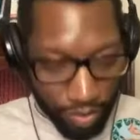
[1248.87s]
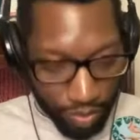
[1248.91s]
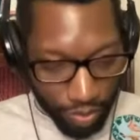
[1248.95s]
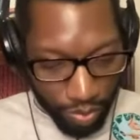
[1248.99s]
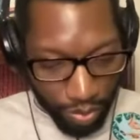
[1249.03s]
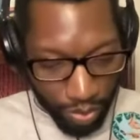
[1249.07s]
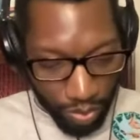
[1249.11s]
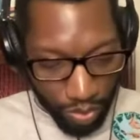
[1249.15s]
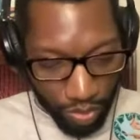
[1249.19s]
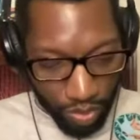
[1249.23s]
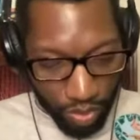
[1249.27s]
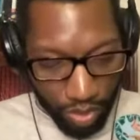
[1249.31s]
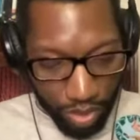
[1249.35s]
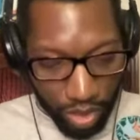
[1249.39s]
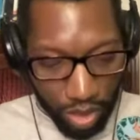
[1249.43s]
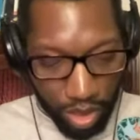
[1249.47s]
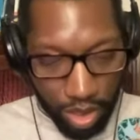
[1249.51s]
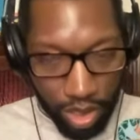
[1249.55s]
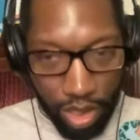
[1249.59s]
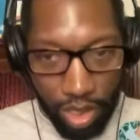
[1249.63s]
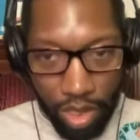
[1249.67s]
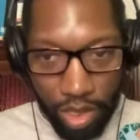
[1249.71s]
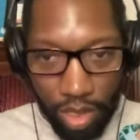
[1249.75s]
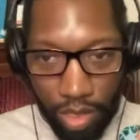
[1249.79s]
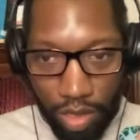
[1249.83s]
Post
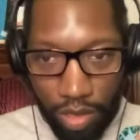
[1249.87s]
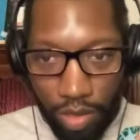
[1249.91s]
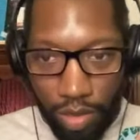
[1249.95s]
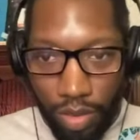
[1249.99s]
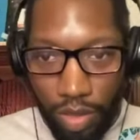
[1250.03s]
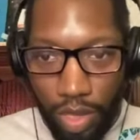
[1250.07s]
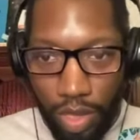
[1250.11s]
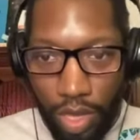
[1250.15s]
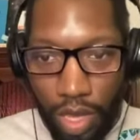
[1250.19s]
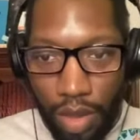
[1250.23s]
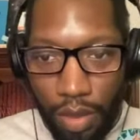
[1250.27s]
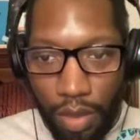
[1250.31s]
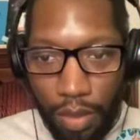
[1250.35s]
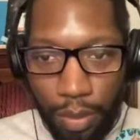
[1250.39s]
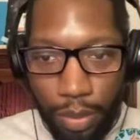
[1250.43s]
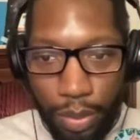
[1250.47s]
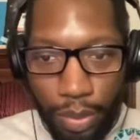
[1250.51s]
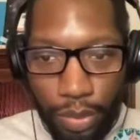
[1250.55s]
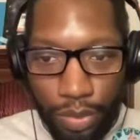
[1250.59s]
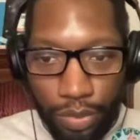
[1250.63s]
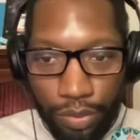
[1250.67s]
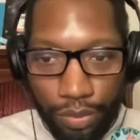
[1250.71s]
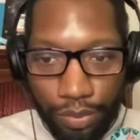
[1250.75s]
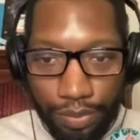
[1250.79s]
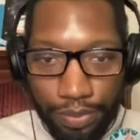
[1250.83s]
here.
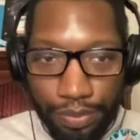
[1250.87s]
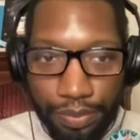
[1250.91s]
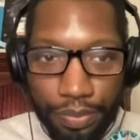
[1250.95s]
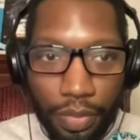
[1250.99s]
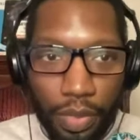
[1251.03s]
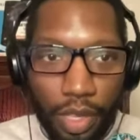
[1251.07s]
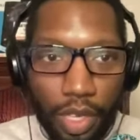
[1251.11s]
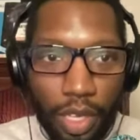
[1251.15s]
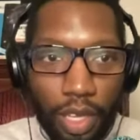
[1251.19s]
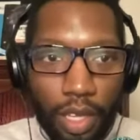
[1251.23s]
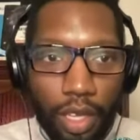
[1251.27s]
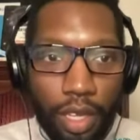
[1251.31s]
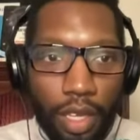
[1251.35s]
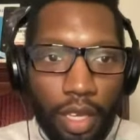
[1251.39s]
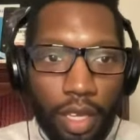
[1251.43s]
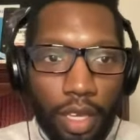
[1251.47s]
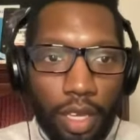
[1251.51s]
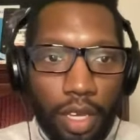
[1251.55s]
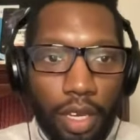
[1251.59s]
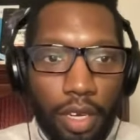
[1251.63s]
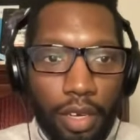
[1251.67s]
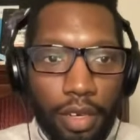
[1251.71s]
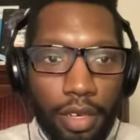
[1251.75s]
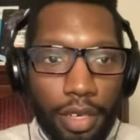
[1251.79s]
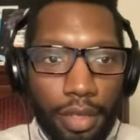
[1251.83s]
Boom.
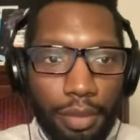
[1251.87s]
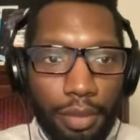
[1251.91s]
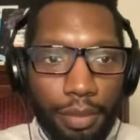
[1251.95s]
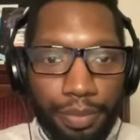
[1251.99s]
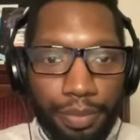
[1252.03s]
All right.